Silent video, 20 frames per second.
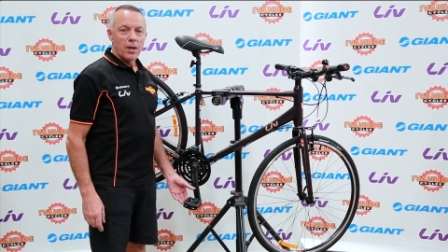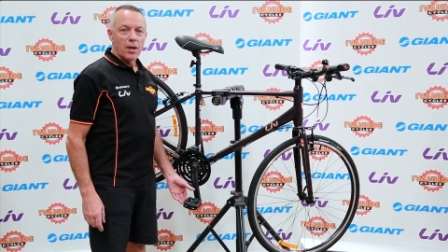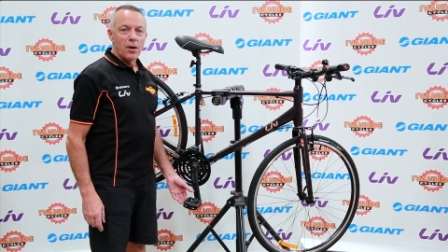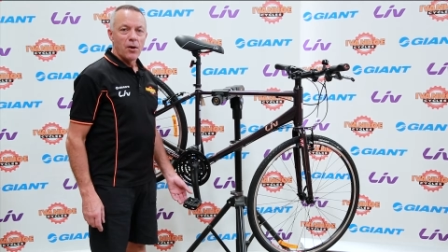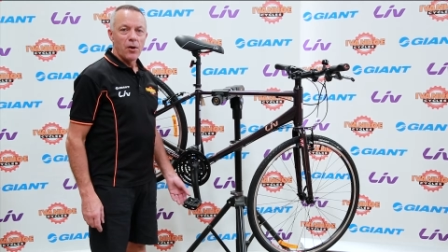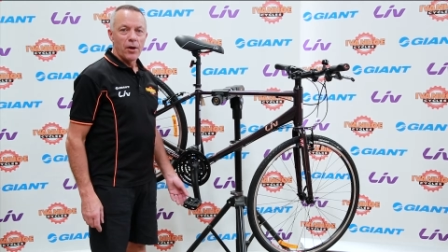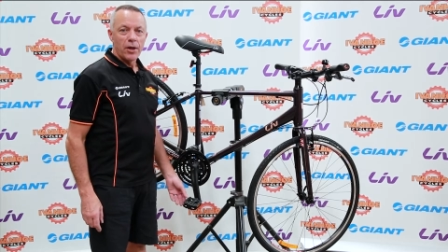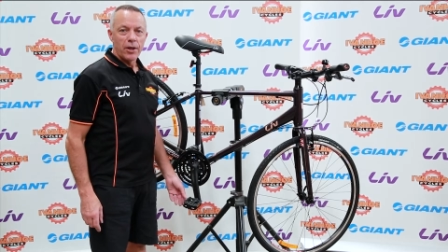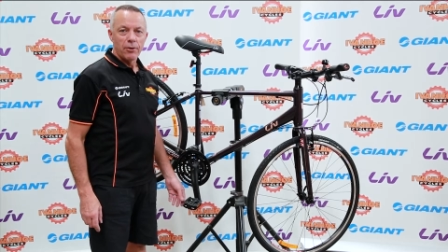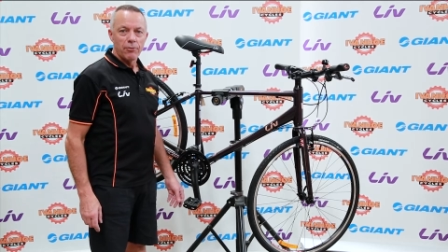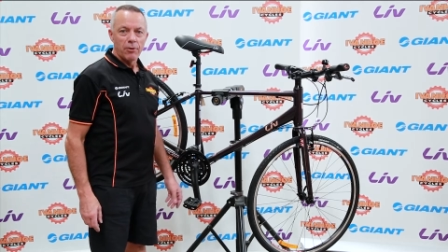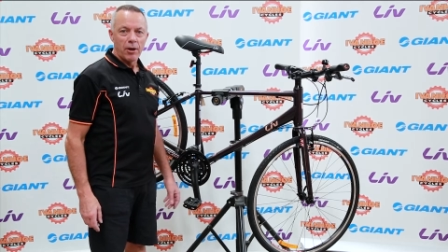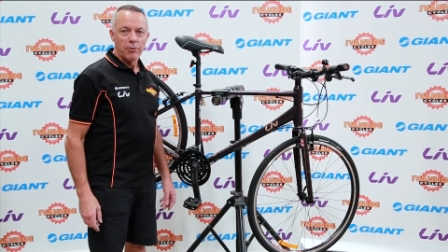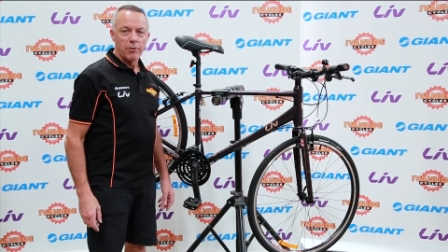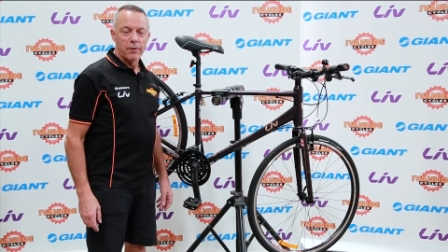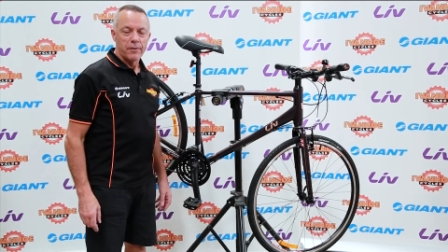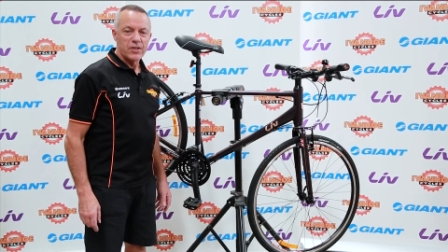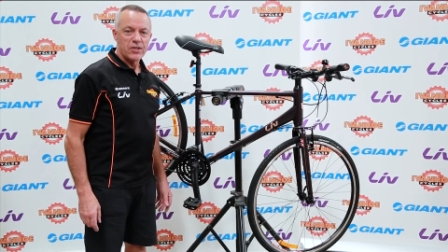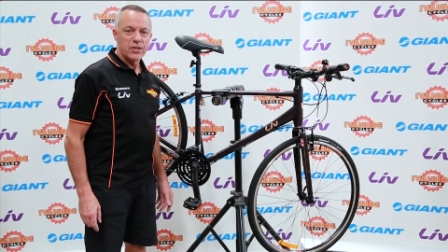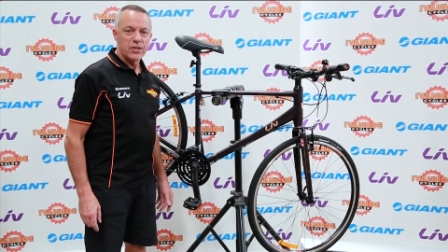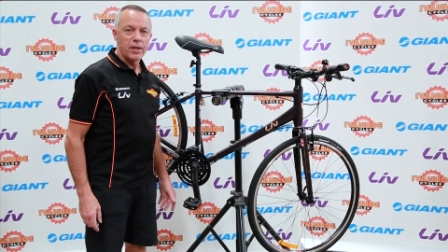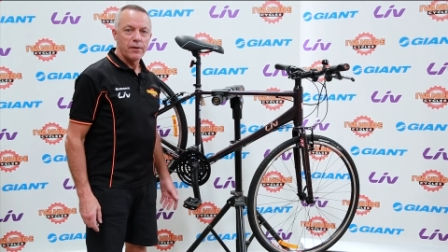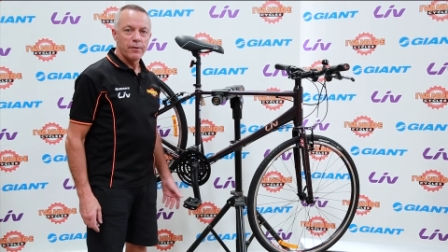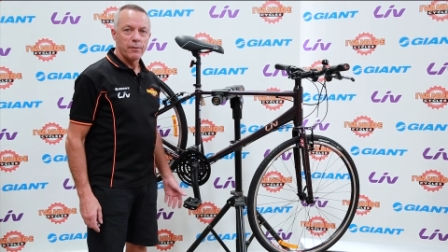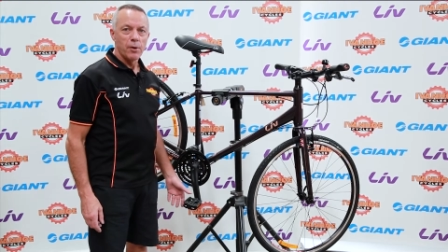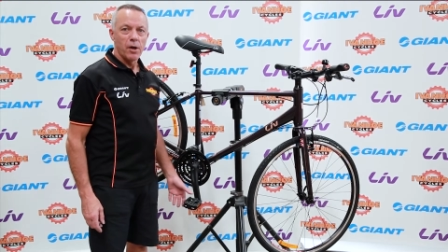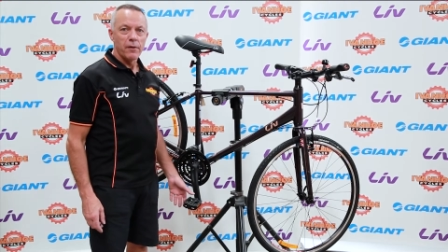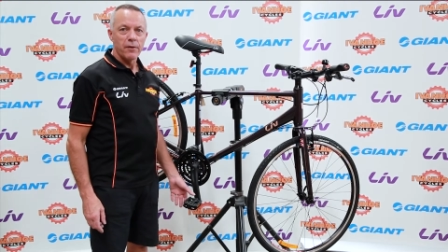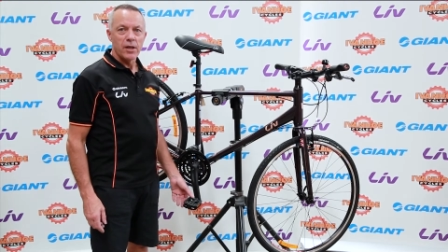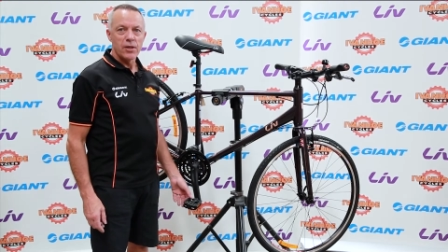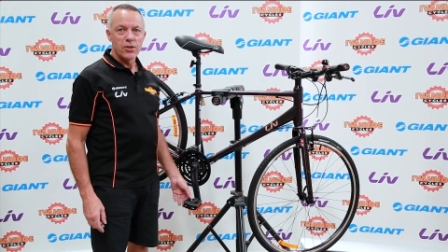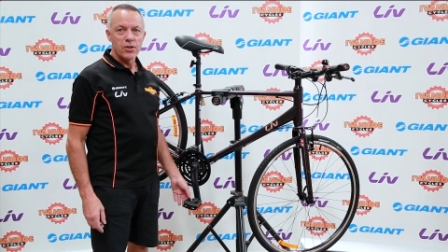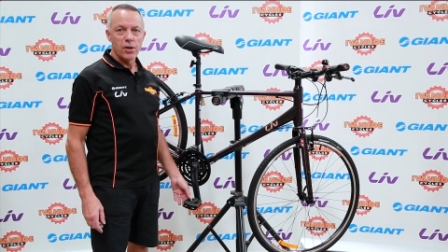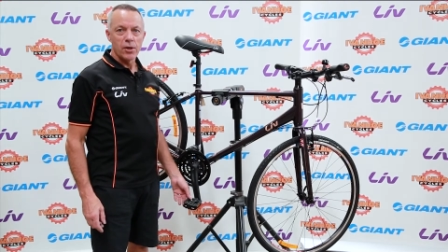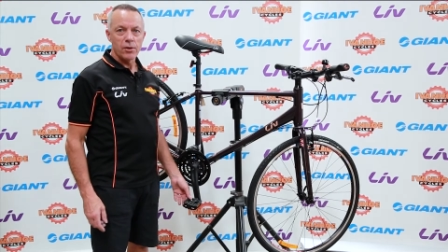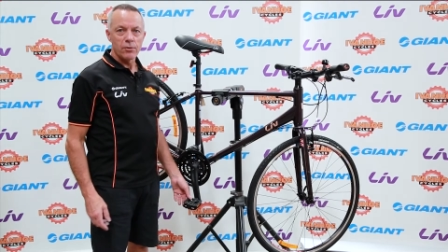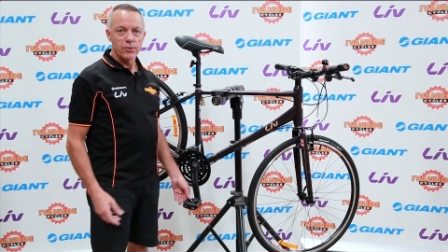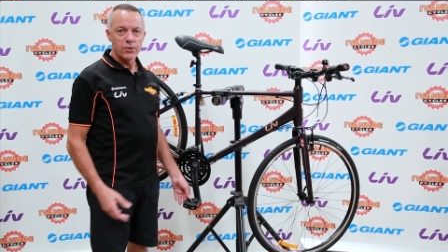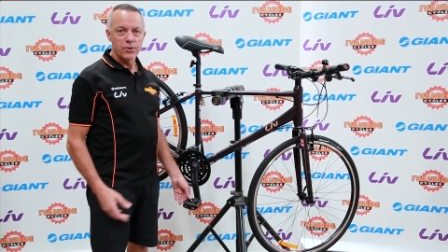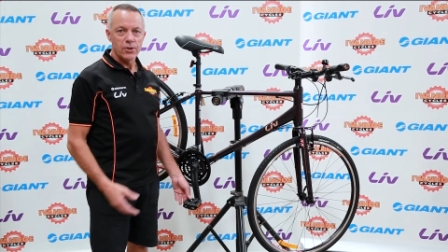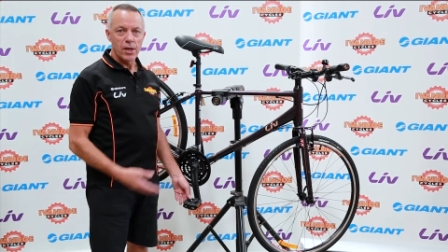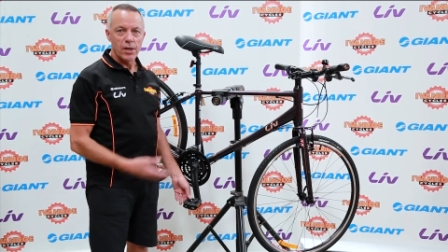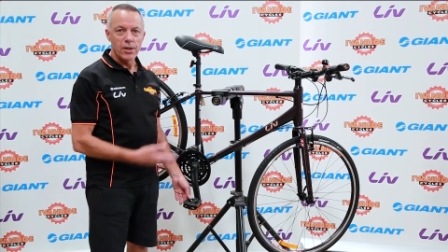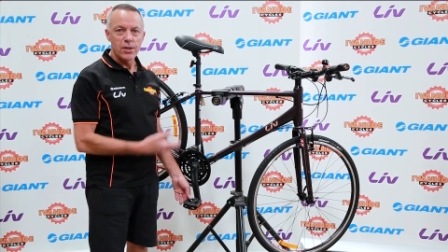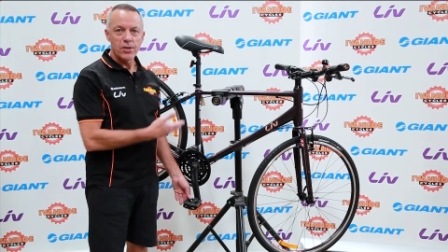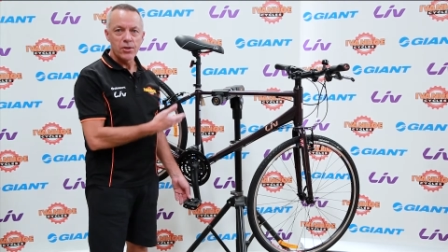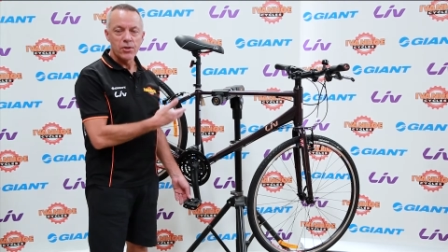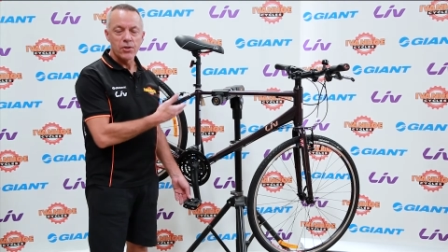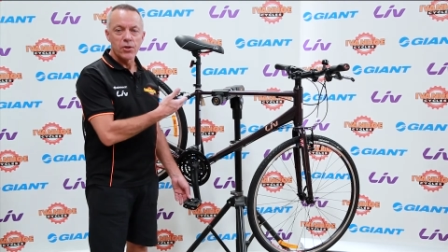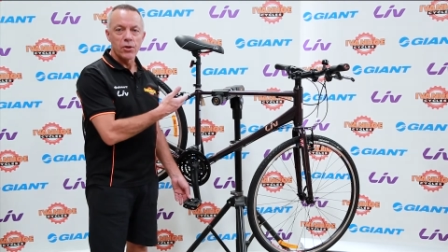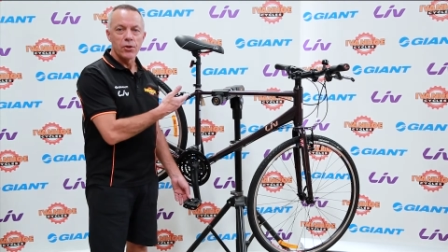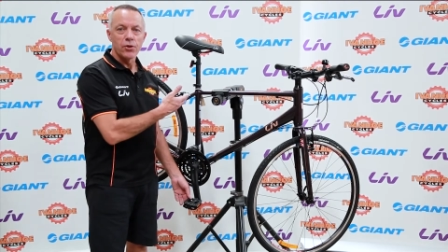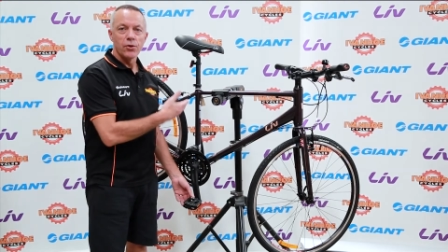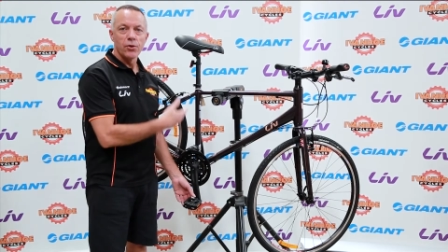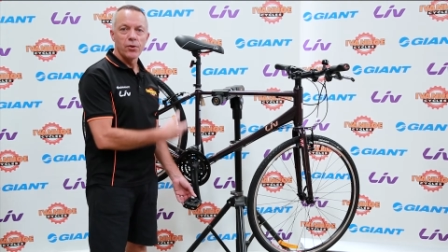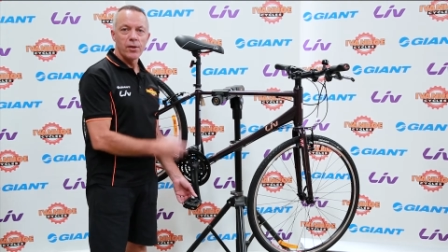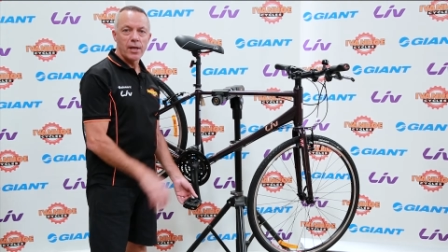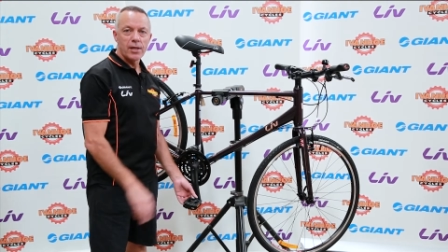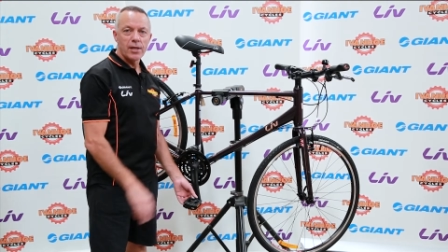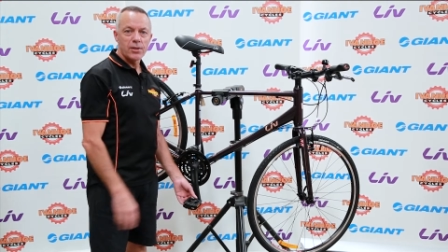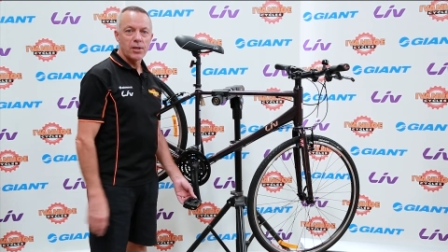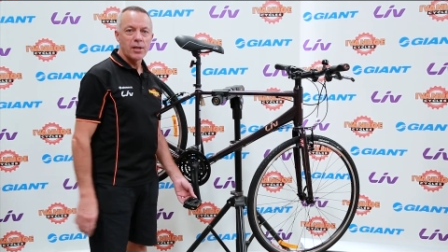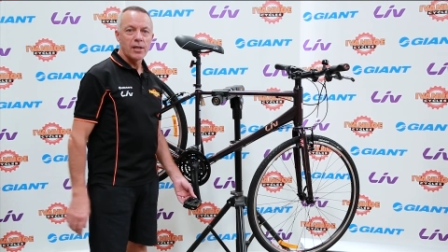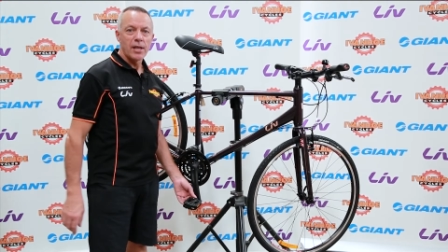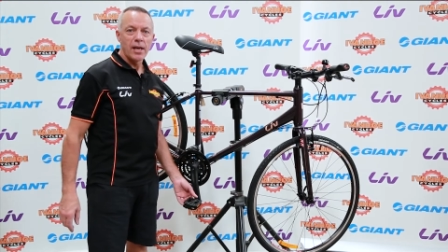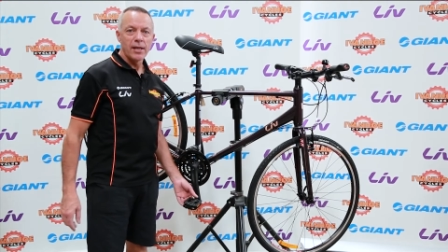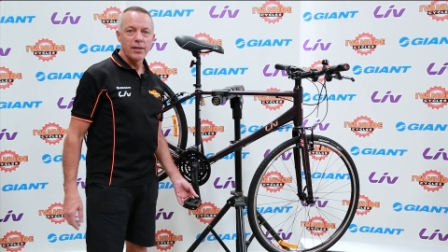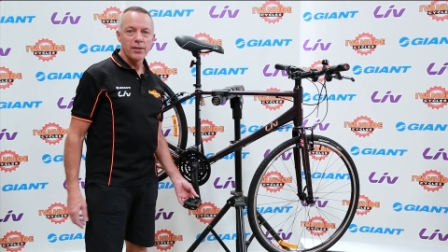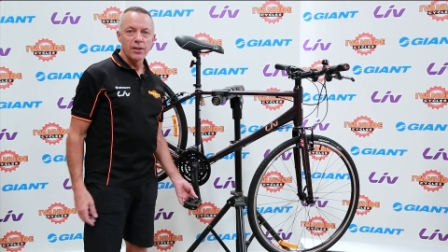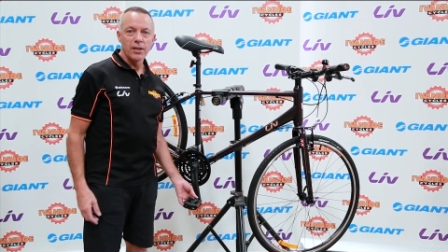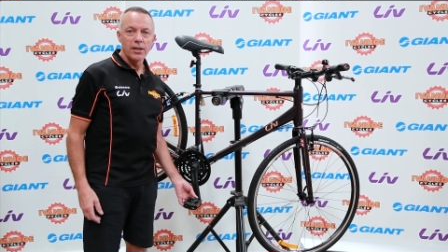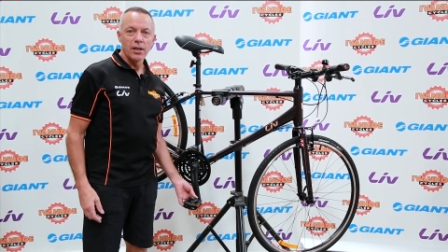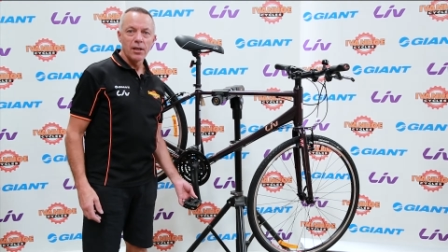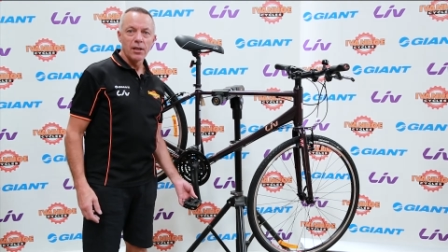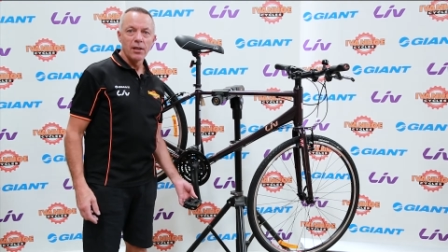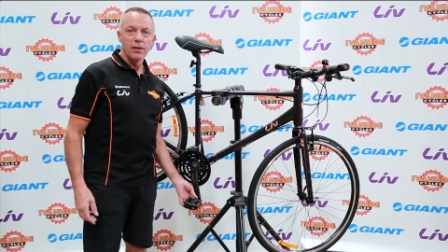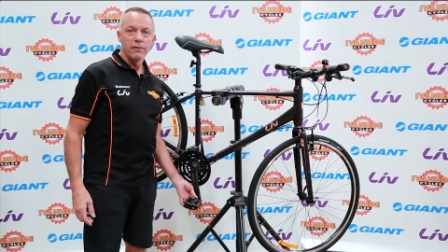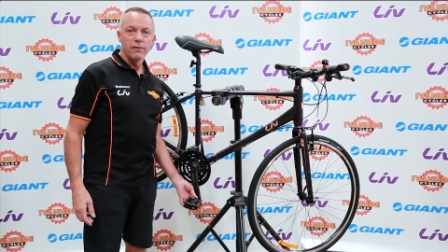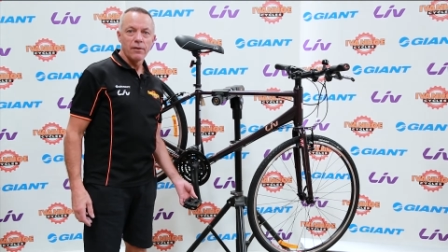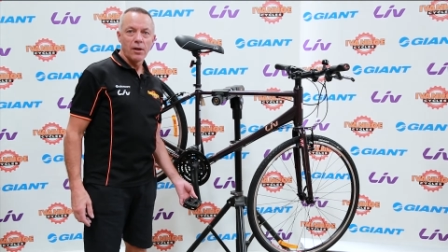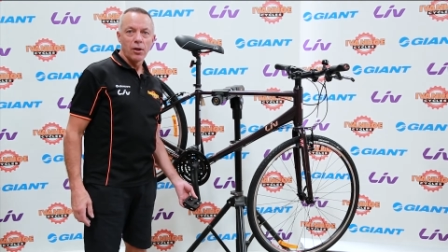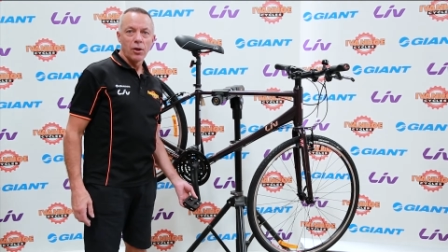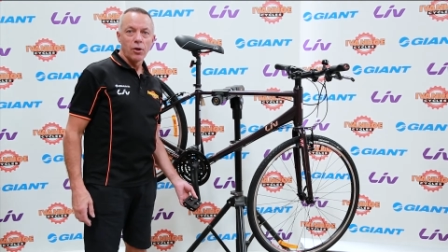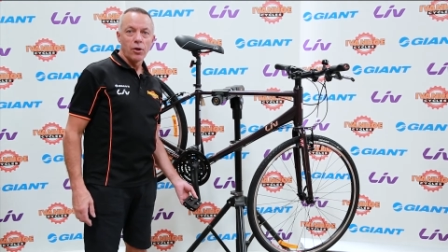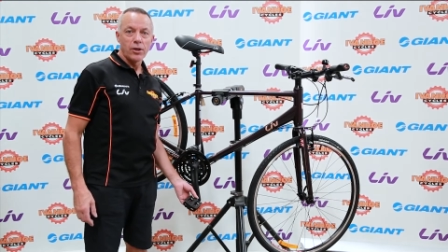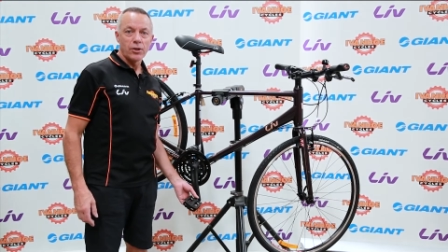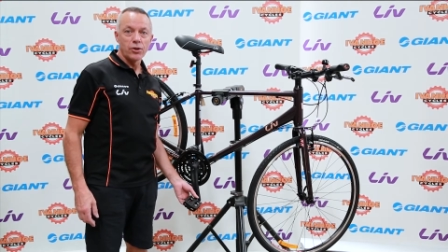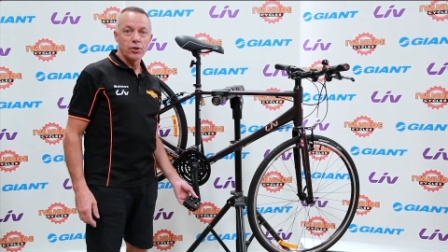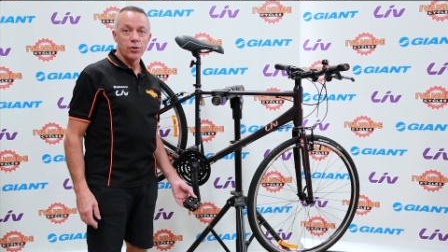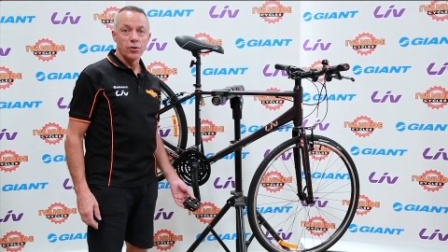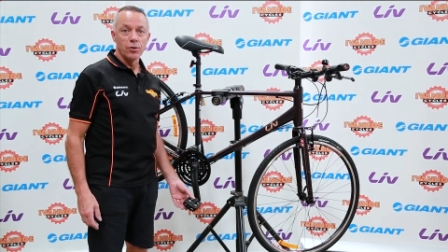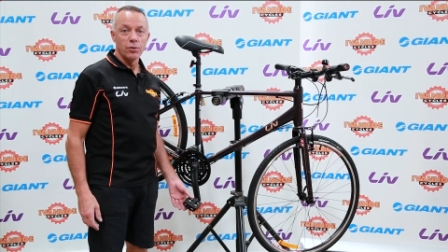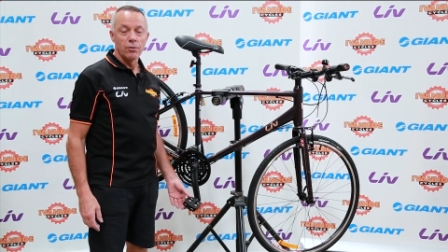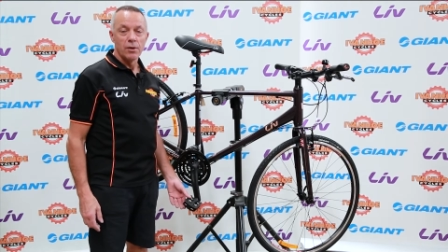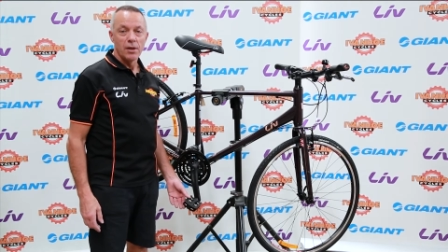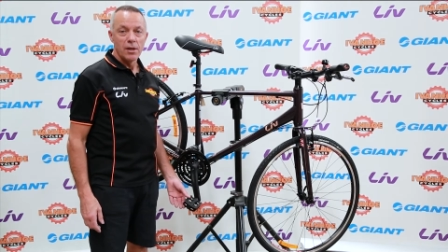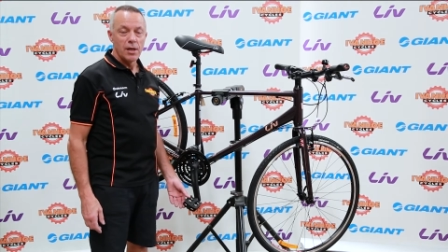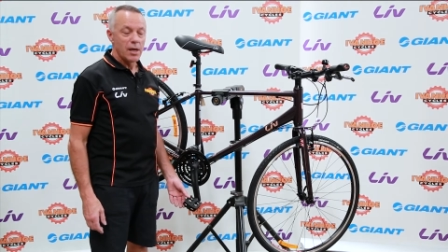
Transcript: Hi, Greg Griffiths here from Ivanhoe Cycles, and this is the 2018 Liv Alight 2,